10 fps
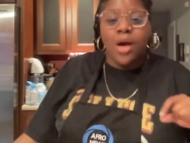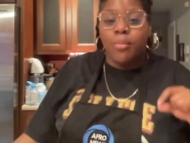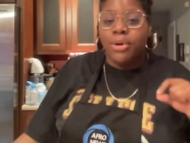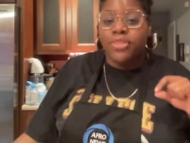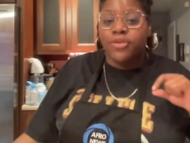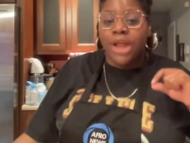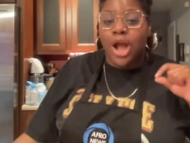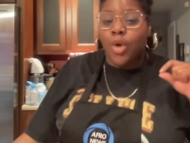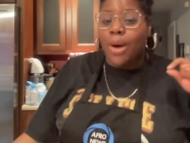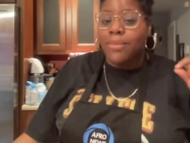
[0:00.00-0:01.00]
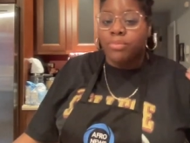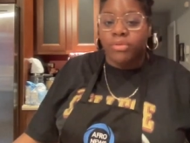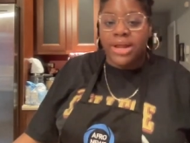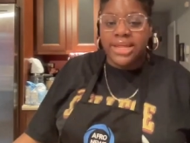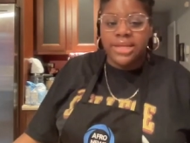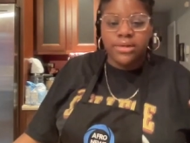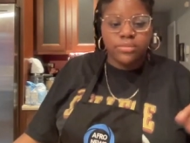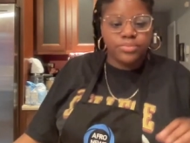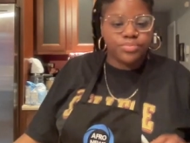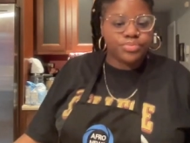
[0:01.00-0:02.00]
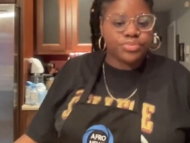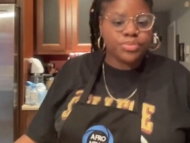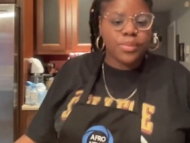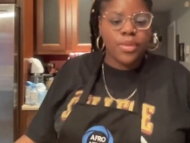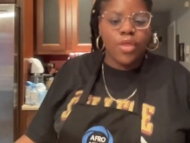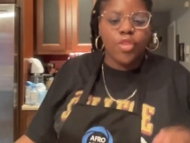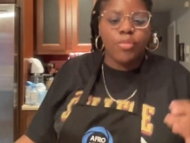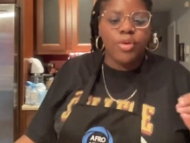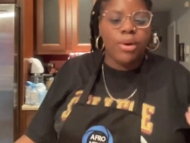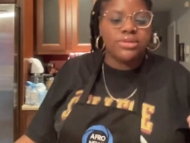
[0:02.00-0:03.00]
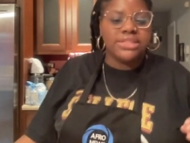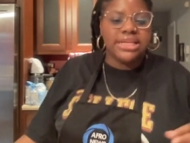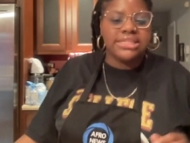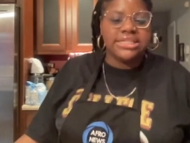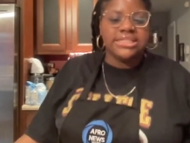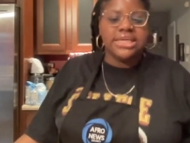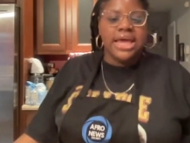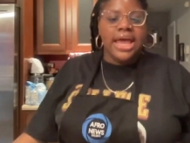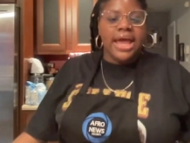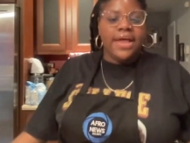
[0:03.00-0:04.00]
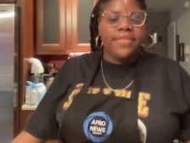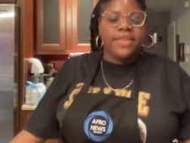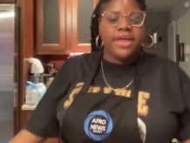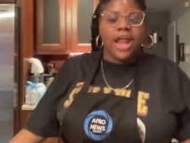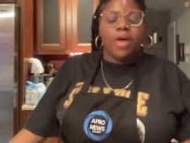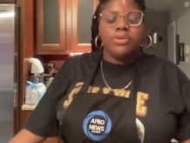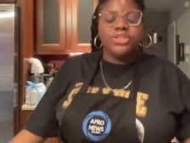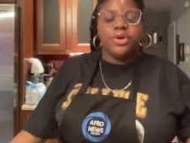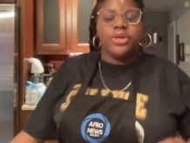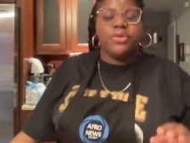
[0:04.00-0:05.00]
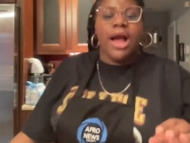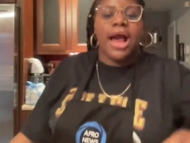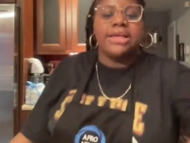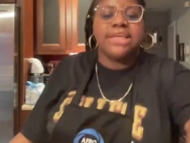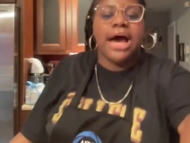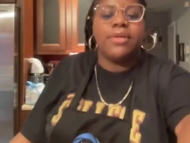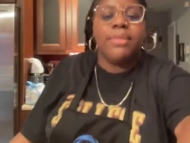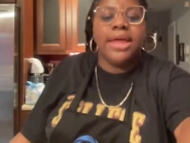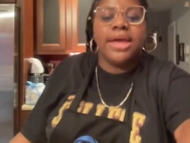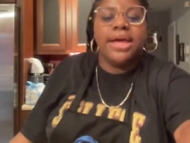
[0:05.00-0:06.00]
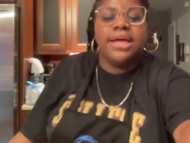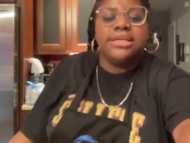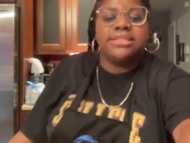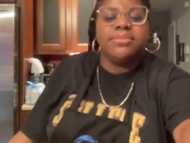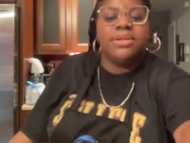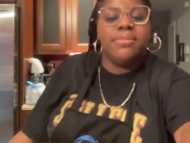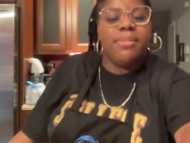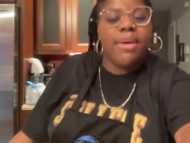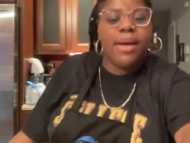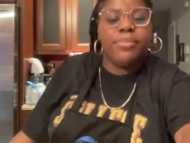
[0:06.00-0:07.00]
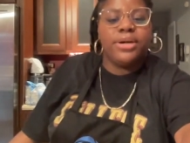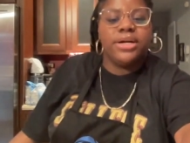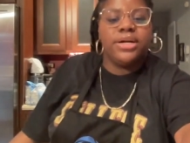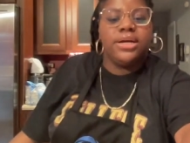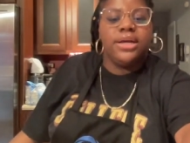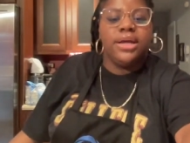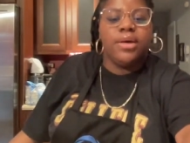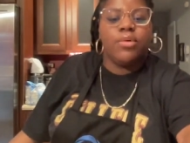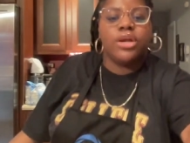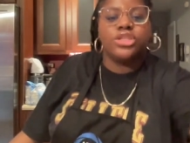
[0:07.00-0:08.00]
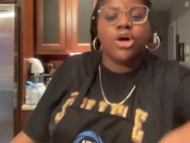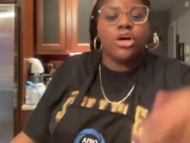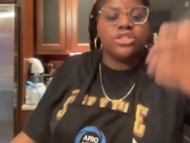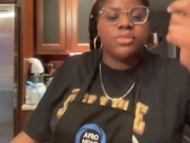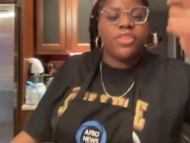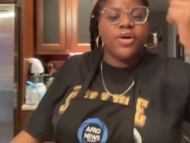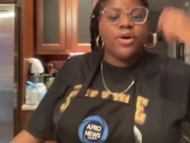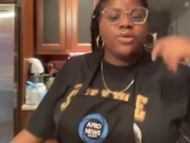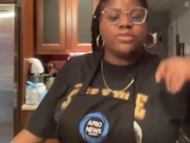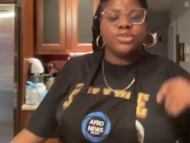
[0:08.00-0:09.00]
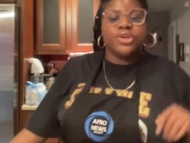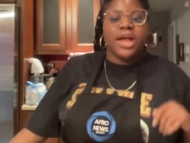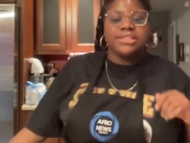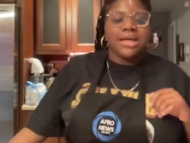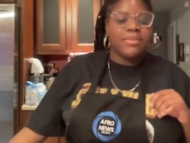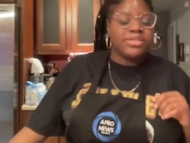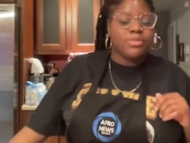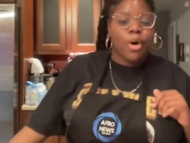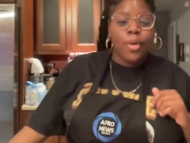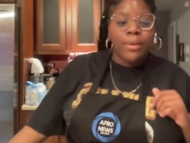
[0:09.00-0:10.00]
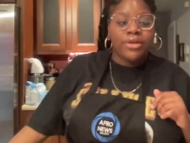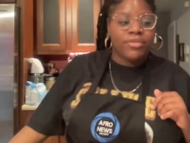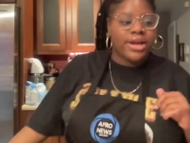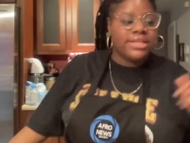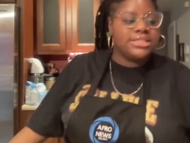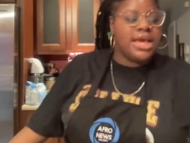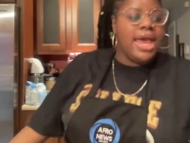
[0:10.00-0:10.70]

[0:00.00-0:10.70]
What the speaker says: but they're not quite breaded. They'll be well seasoned. And then I'll be showing you guys how to make some lemon pepper. We're gonna toss them in those. I'll show you guys how to make some homemade ranch.